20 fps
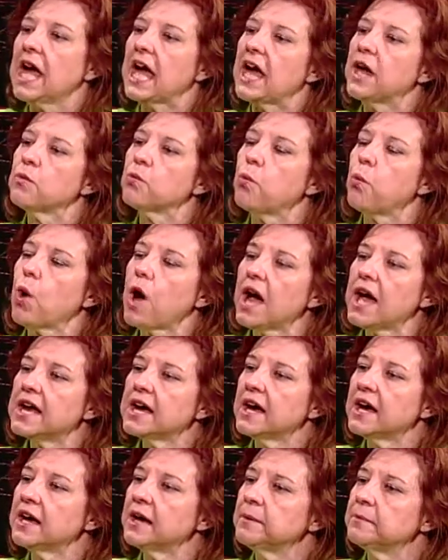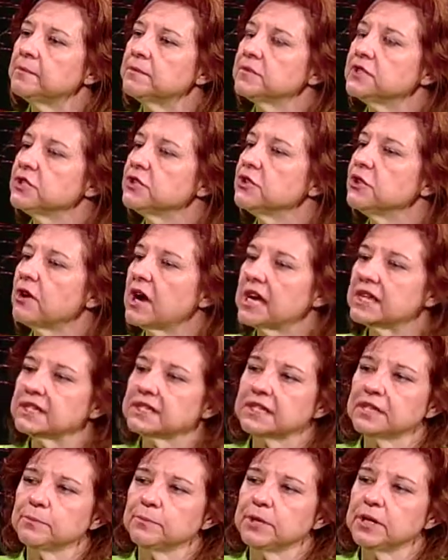And what, so you're
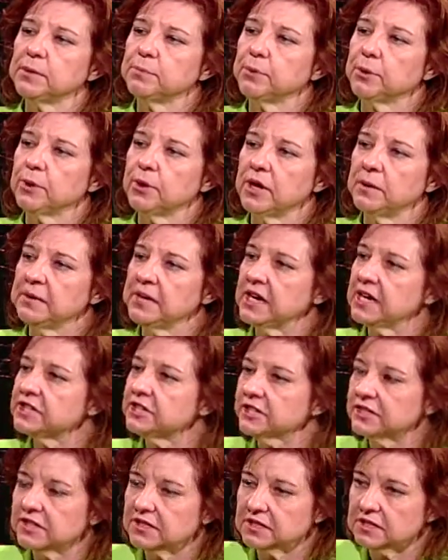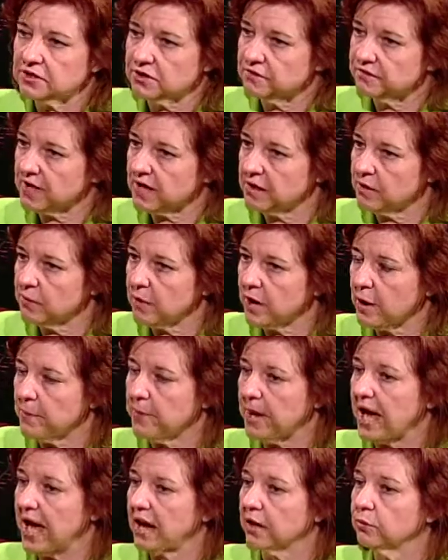asking people, I mean, I took the survey a while
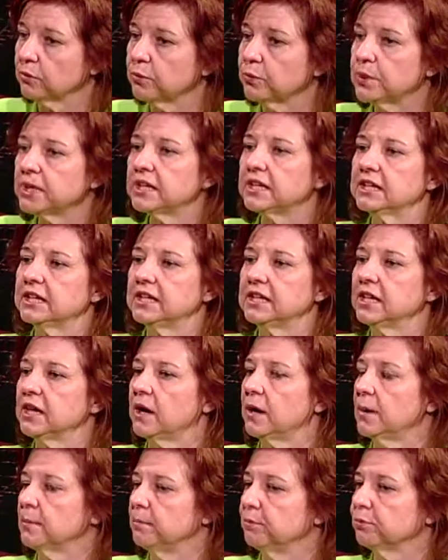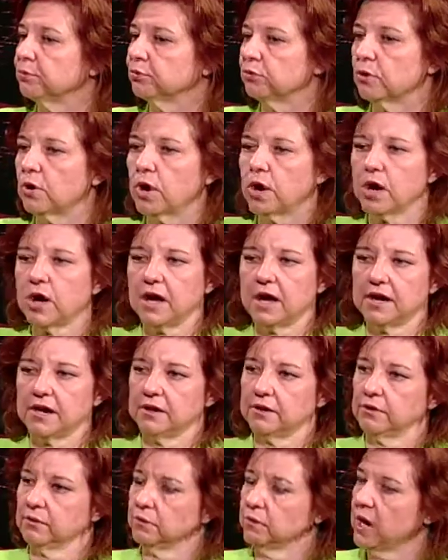back, really a broad
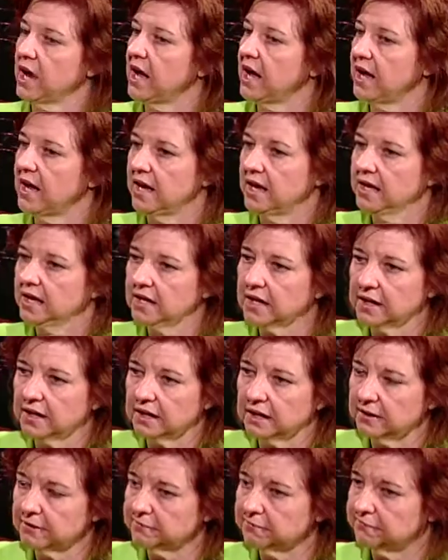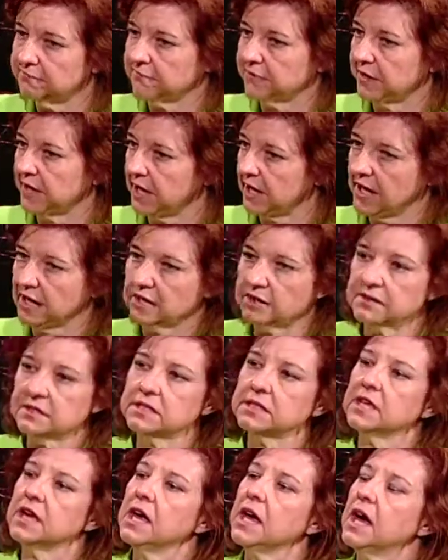array of
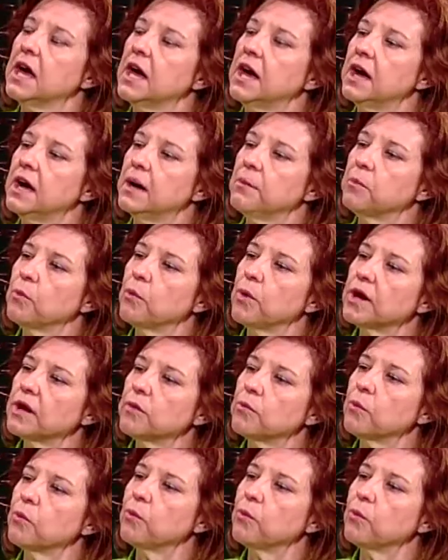things. What